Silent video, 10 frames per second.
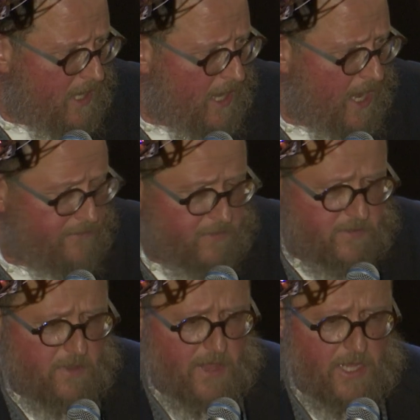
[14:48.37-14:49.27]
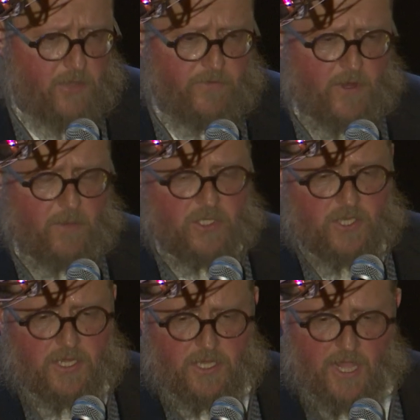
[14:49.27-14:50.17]
I have to say thank you very much
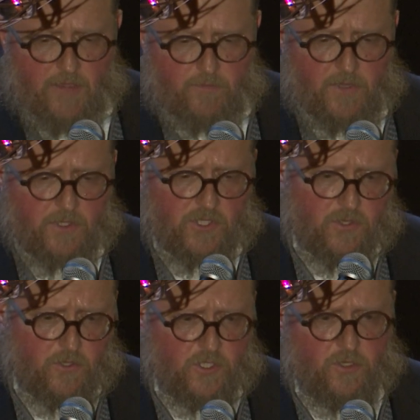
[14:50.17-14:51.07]
that he gave me the schus to